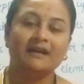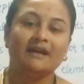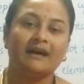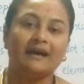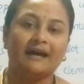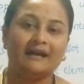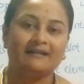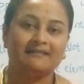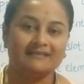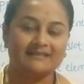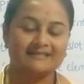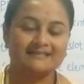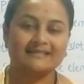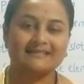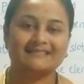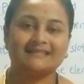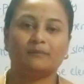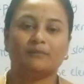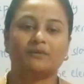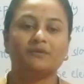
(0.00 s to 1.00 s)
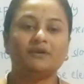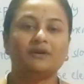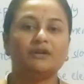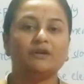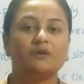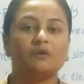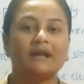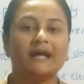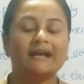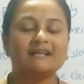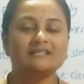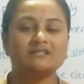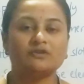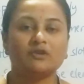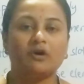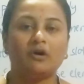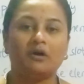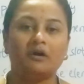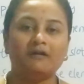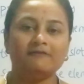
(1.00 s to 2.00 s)
and this is about Newland's
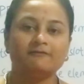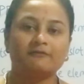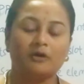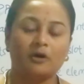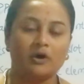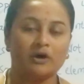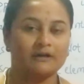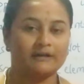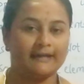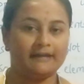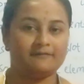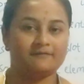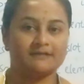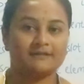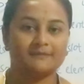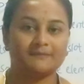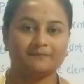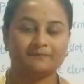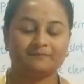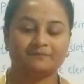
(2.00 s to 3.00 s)
law of octaves.